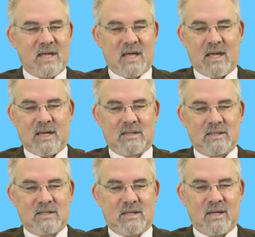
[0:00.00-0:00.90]

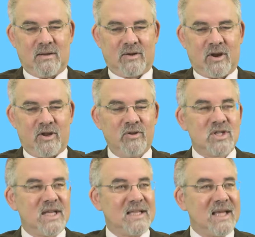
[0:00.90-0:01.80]
and they are
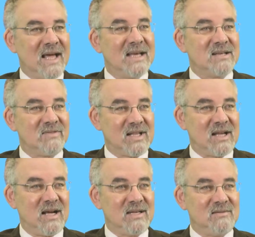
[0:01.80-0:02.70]
usually at the end of the
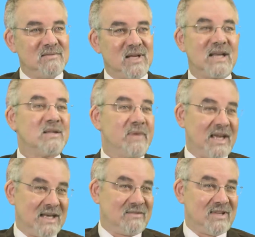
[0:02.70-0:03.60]
line, not at the
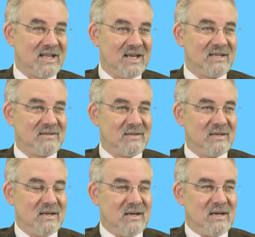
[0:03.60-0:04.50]
beginning of the line.
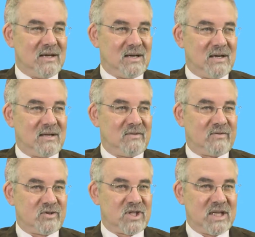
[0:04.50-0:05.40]
The
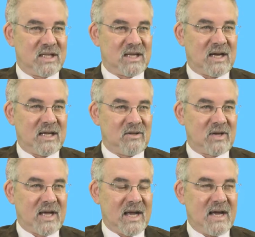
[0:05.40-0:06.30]
first thing that I
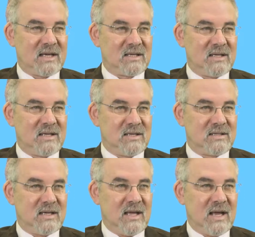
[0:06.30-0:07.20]
look at
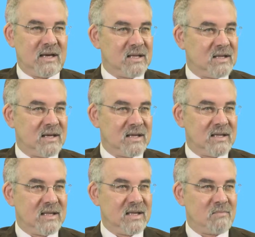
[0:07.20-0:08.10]
is
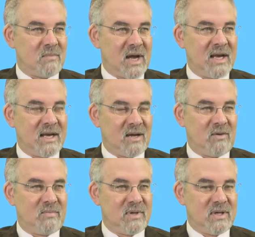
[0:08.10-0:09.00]
anything that might
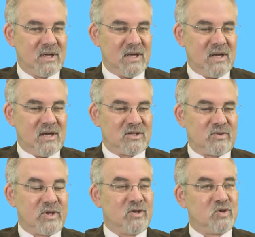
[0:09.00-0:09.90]
help
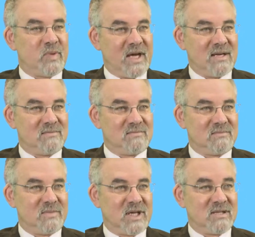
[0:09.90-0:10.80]
to reduce pain.
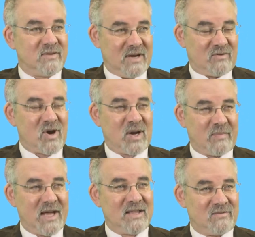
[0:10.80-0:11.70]
Because if you have chronic
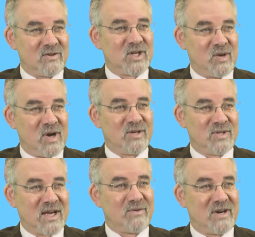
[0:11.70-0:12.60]
pain, the first thing you want to do
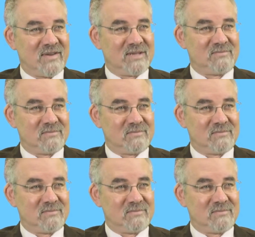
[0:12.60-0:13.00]
is get rid of it.